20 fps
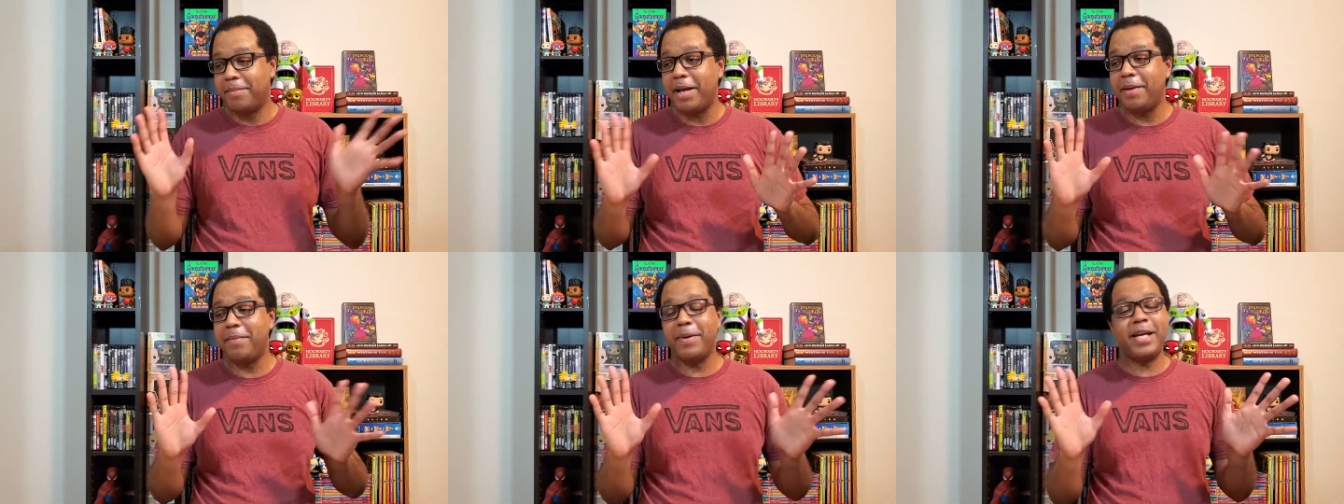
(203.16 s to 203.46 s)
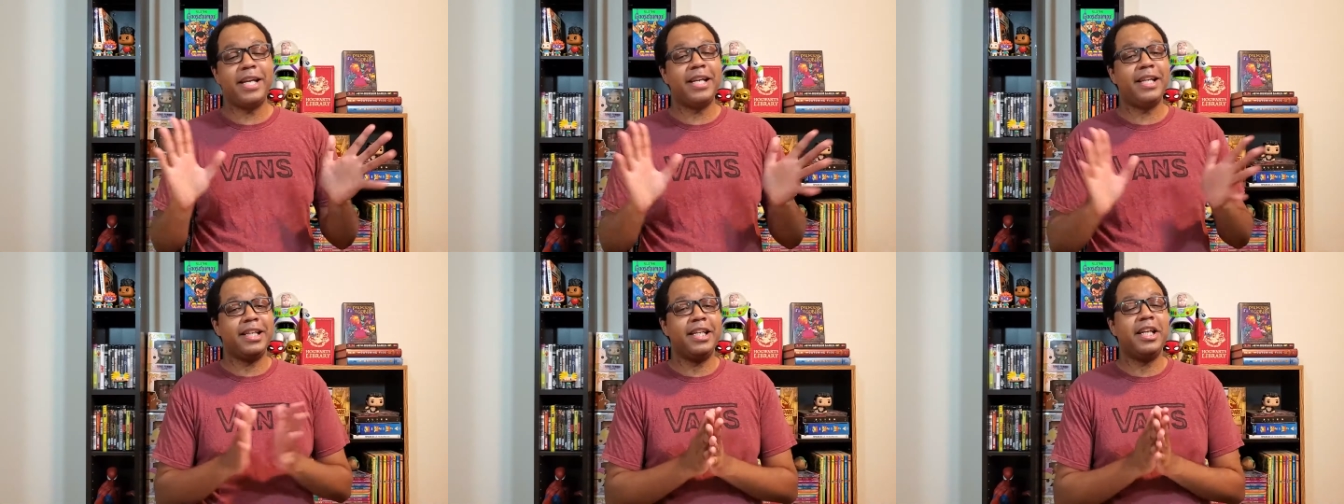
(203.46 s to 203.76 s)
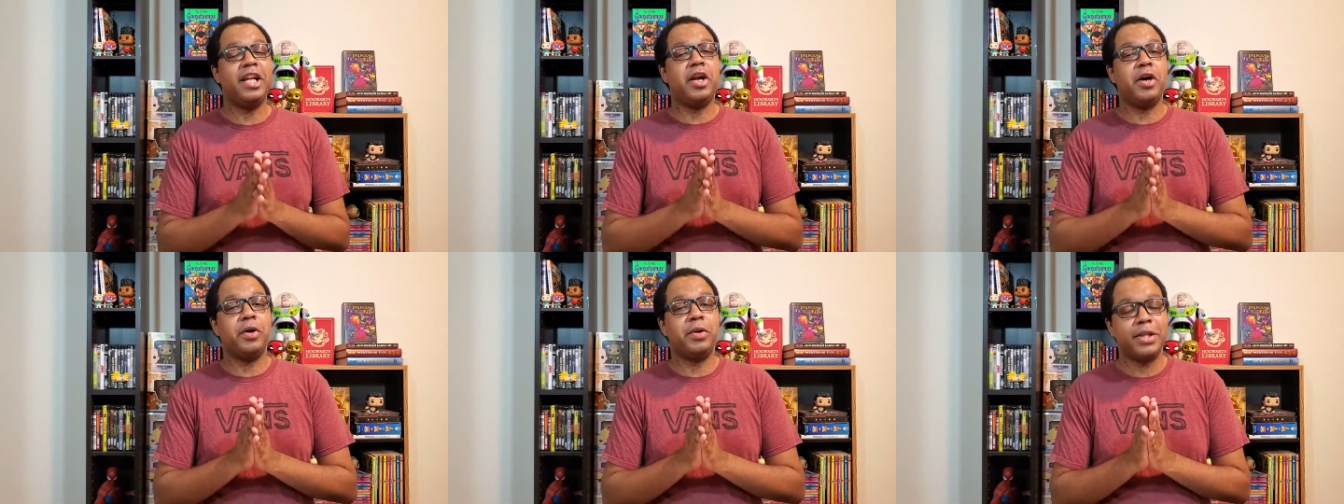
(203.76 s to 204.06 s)
Maybe,
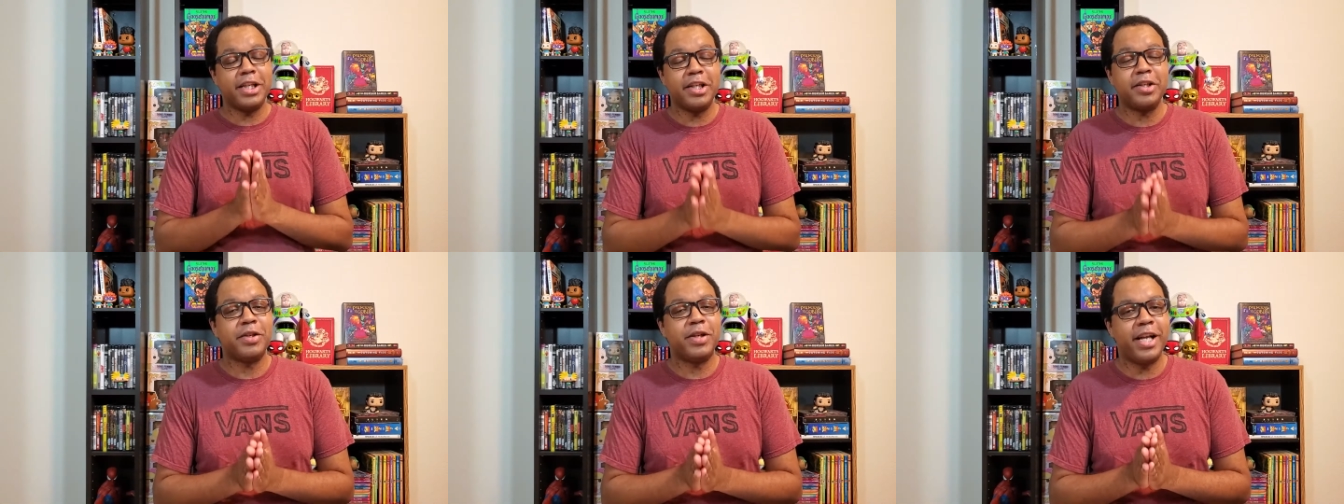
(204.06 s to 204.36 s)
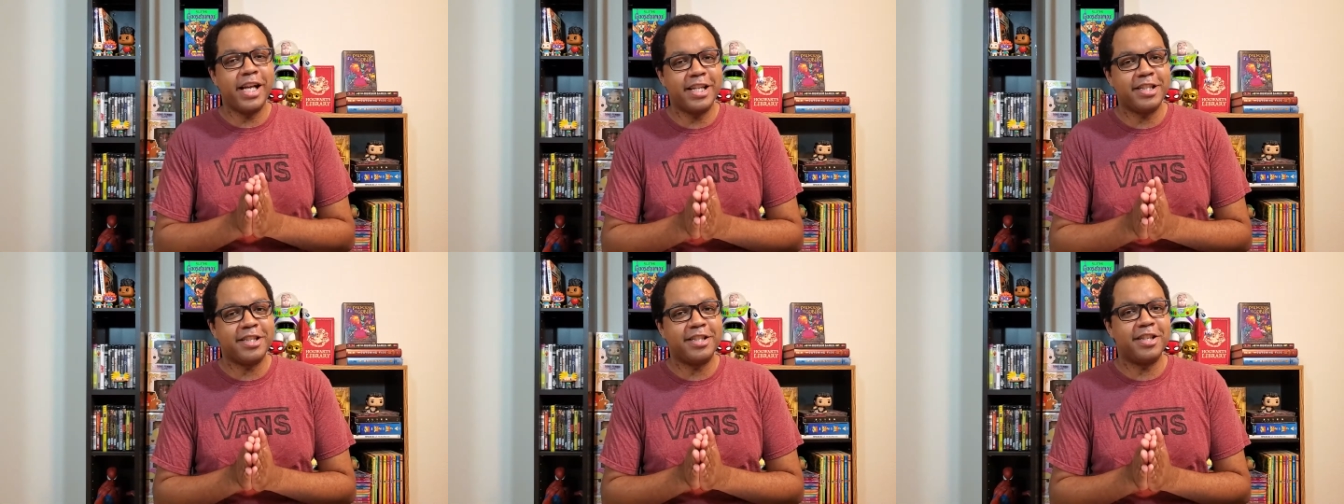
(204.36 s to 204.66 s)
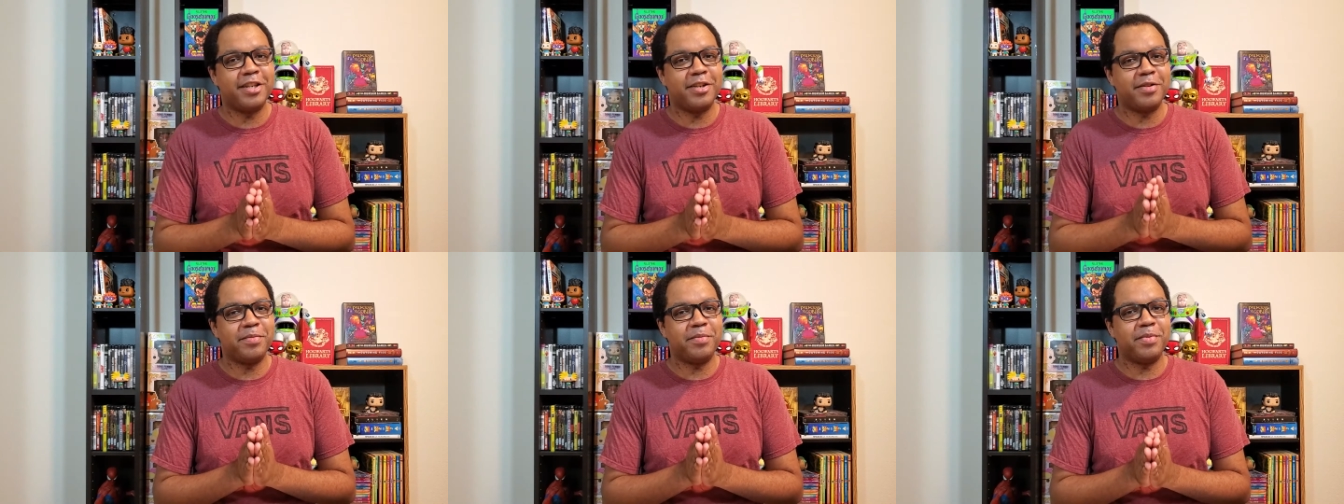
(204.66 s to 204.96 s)
you know, little kids
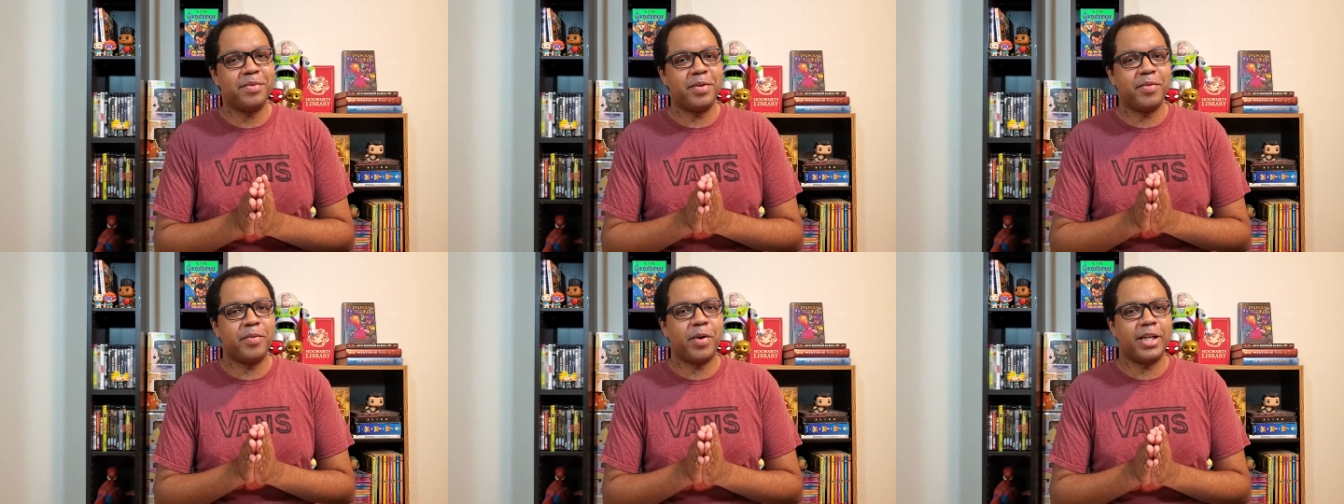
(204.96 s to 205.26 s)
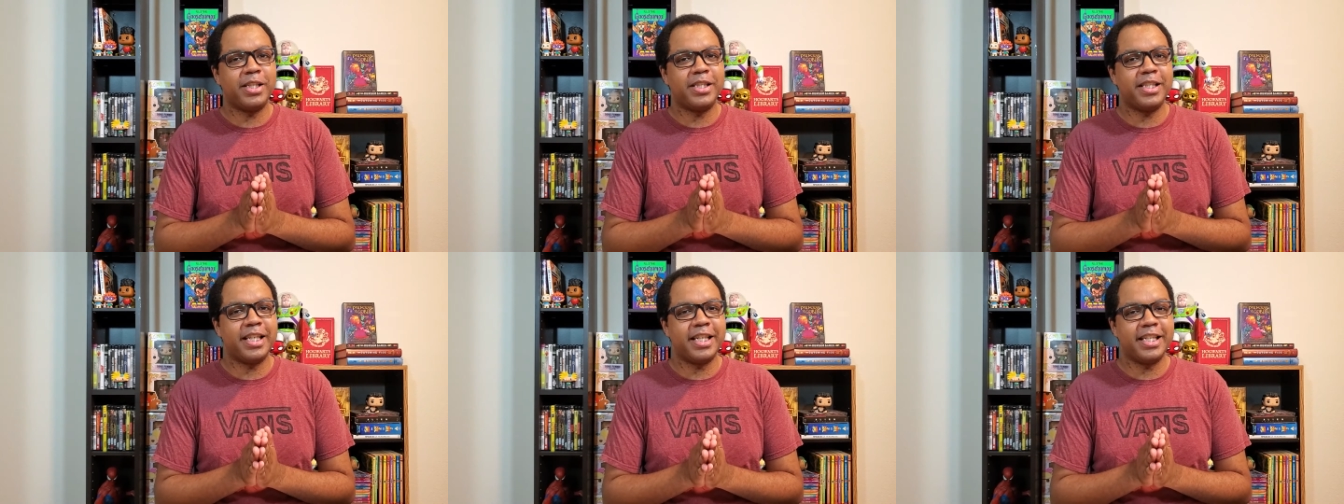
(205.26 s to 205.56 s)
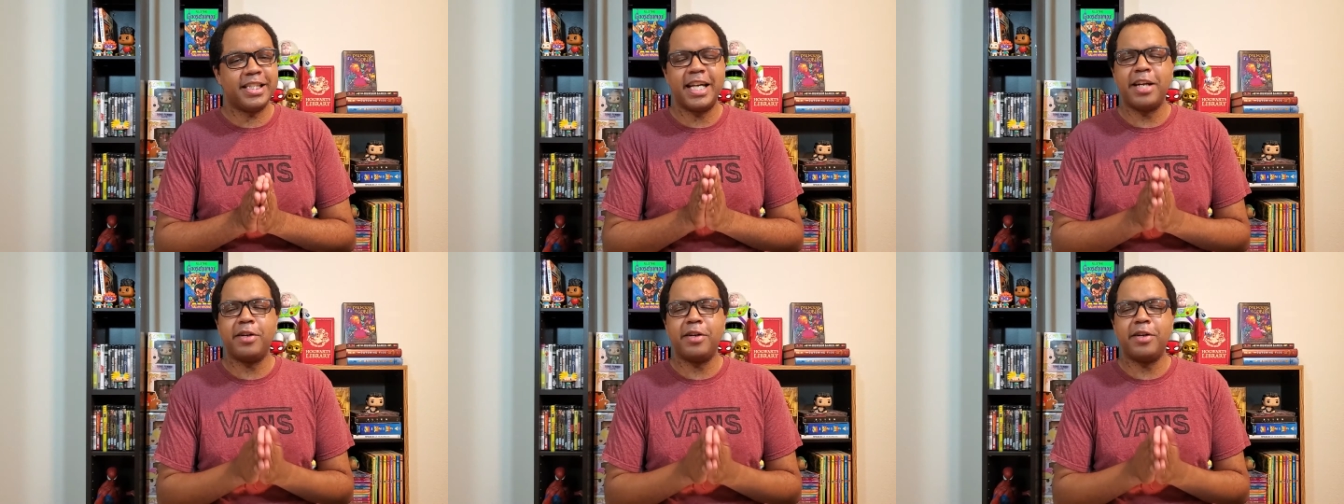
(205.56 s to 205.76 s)
shouldn't be watching this.